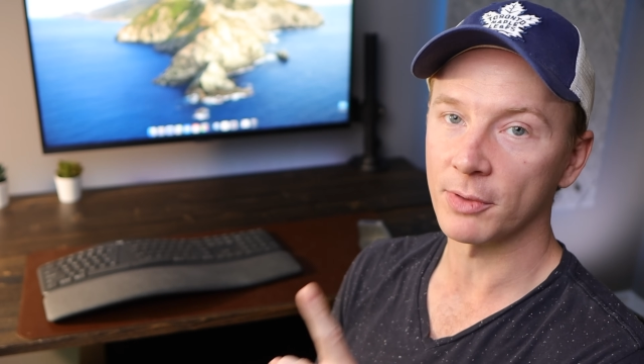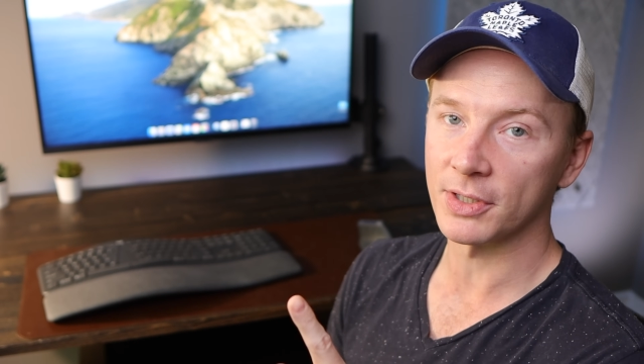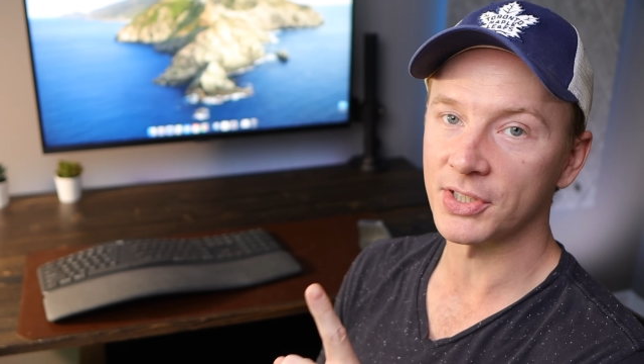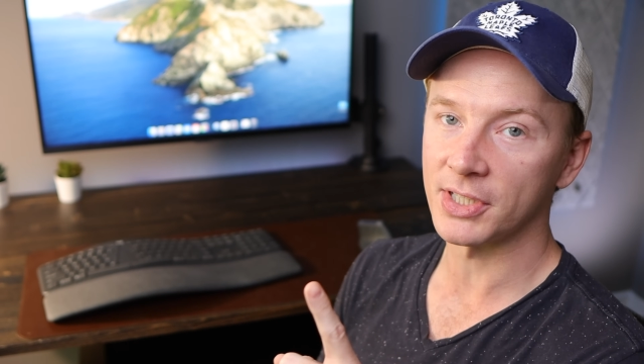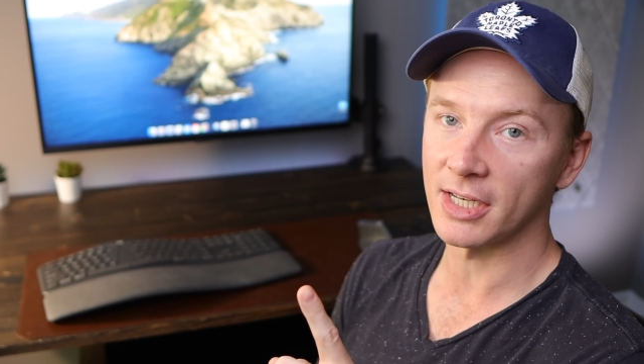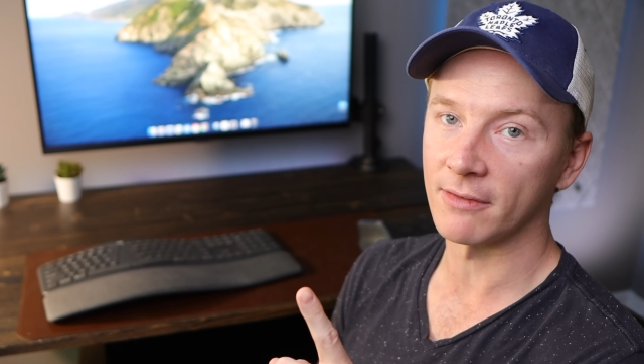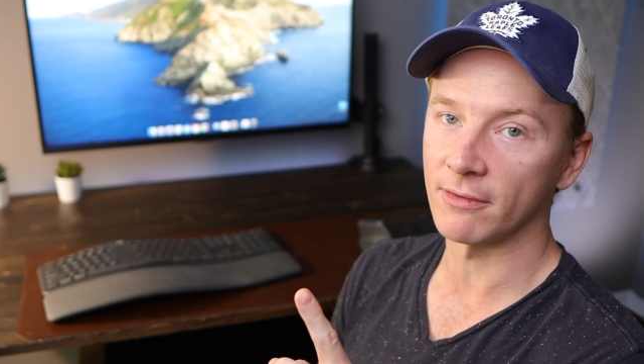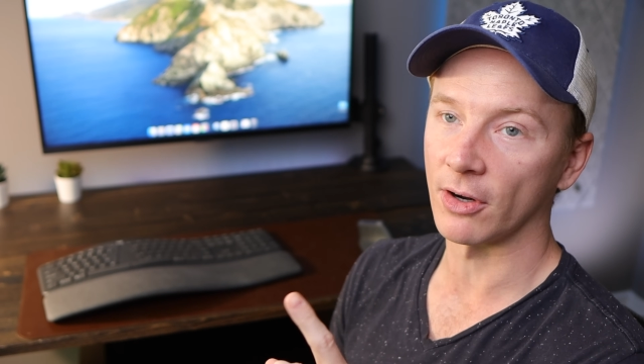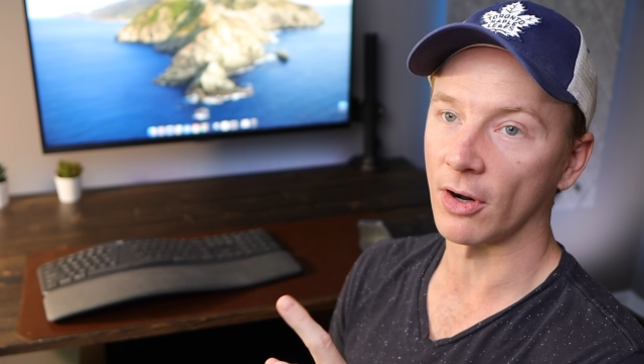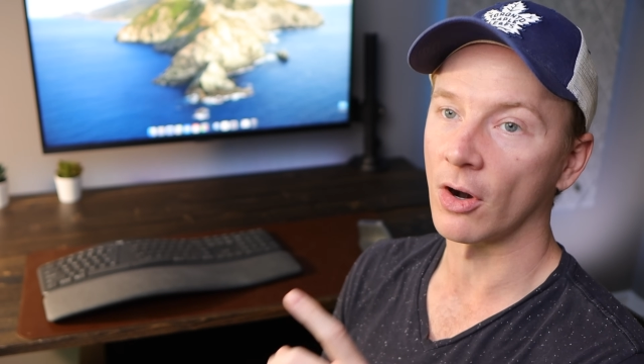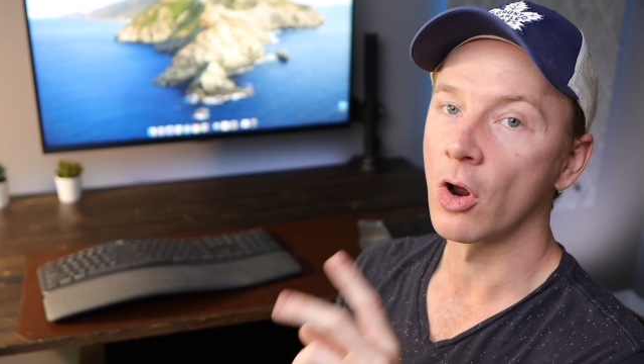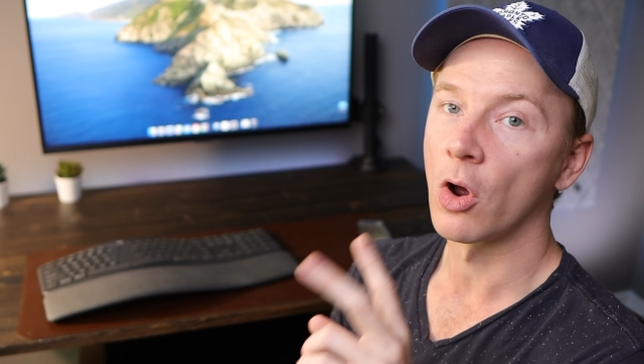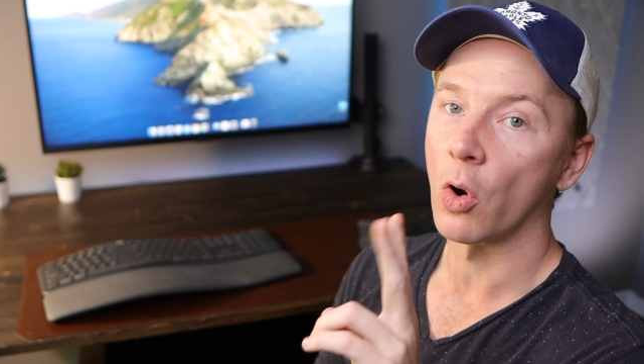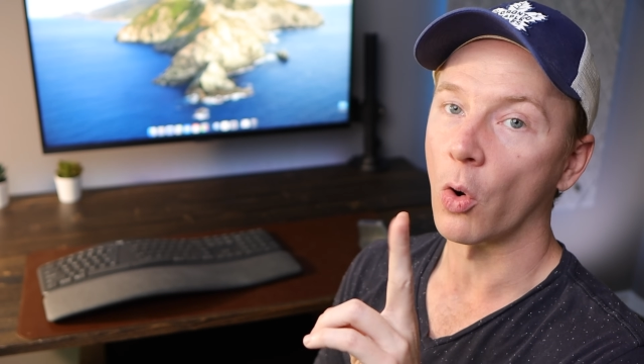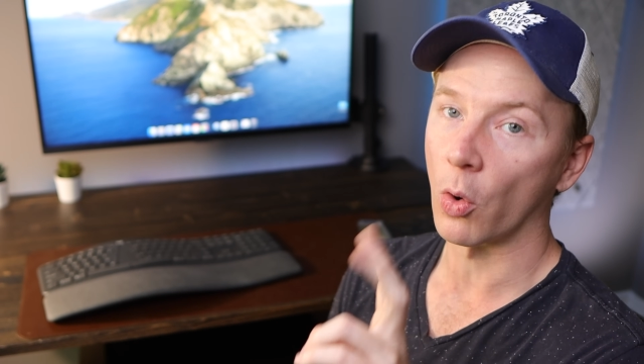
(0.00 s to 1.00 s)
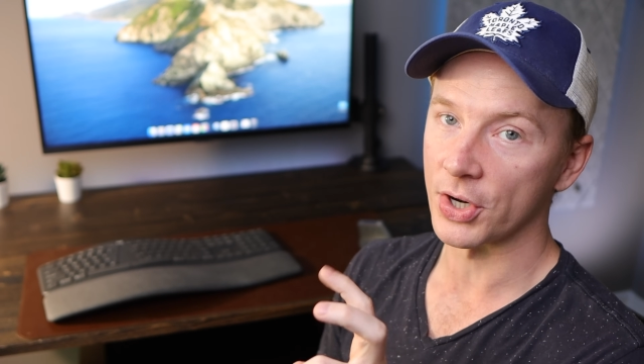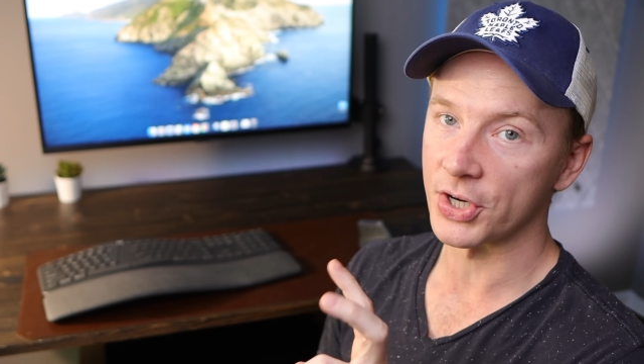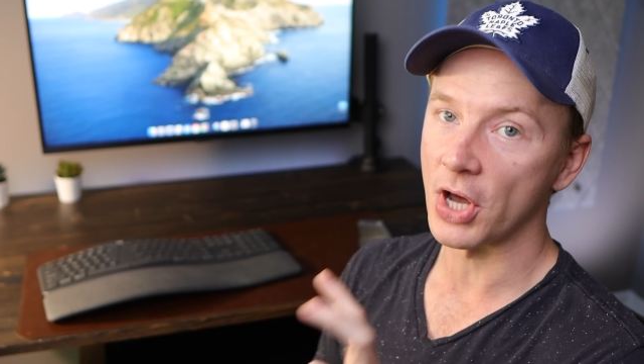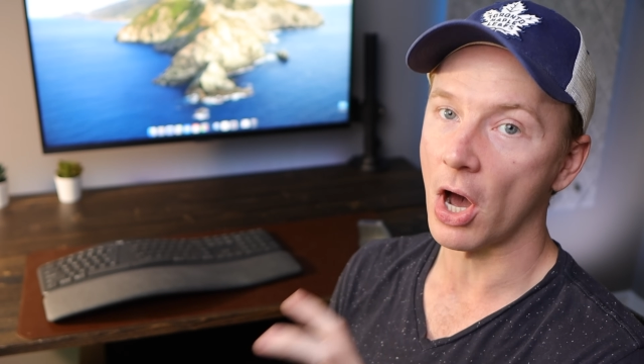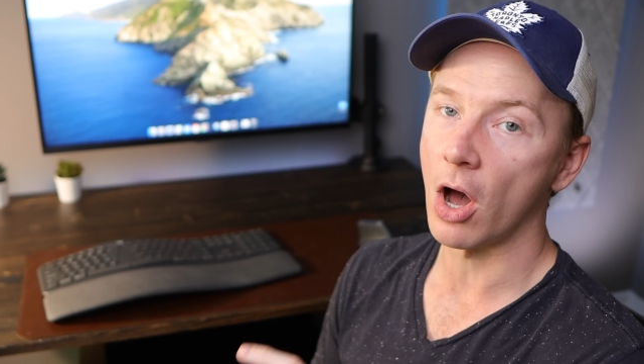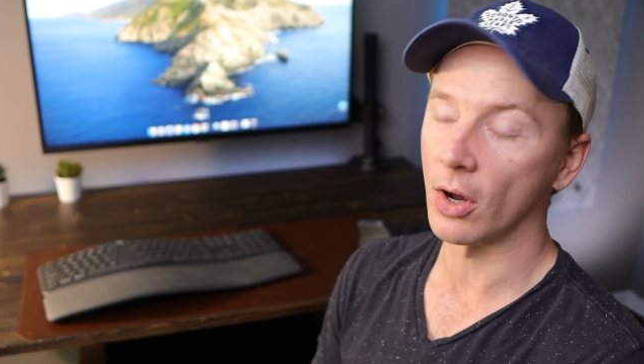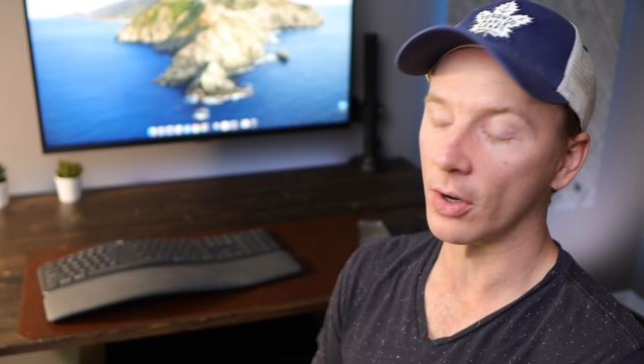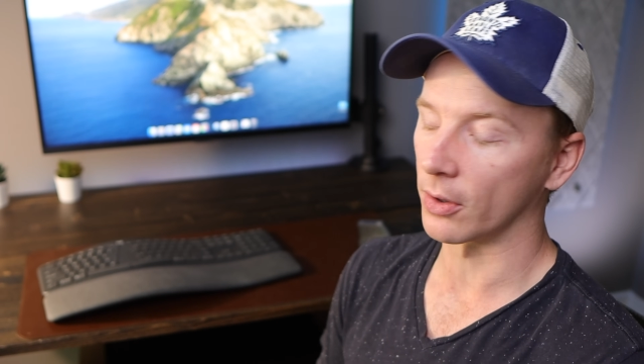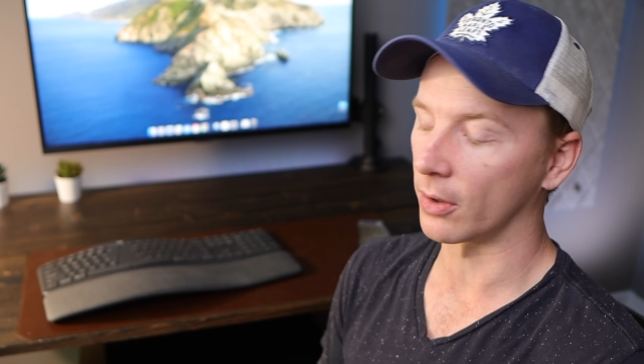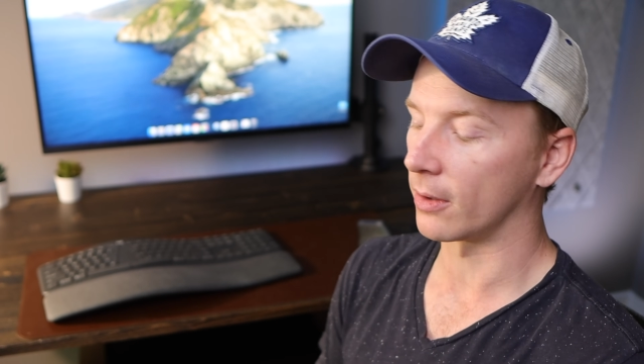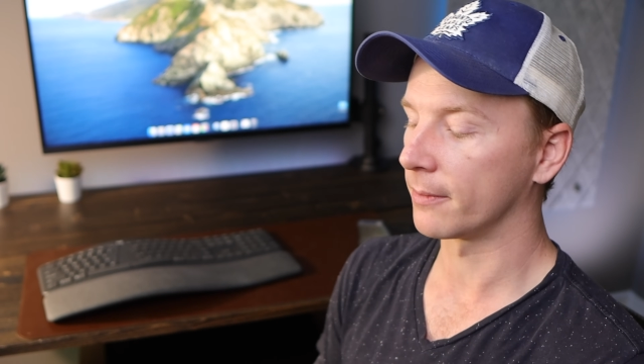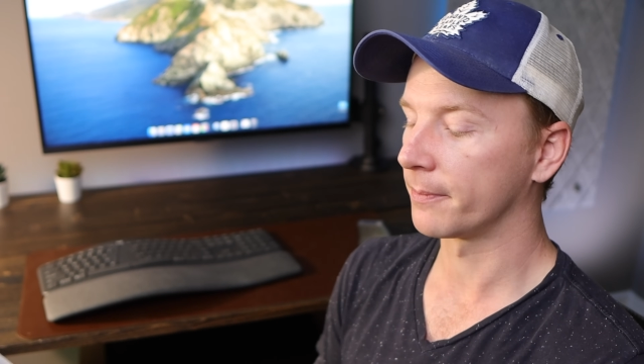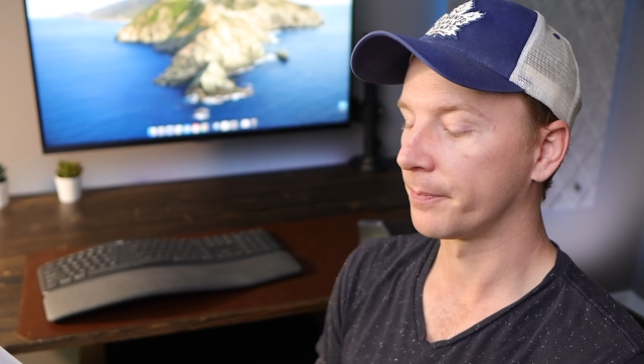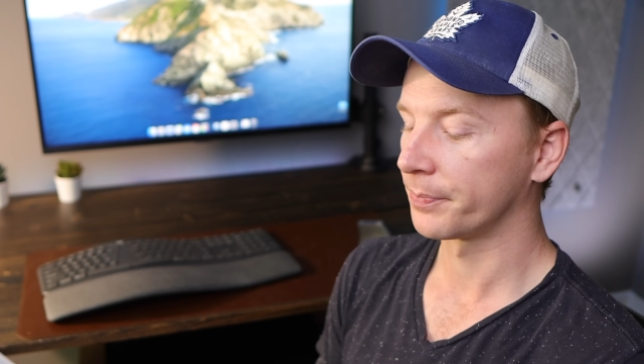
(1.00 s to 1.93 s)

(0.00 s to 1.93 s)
receiver or dongle.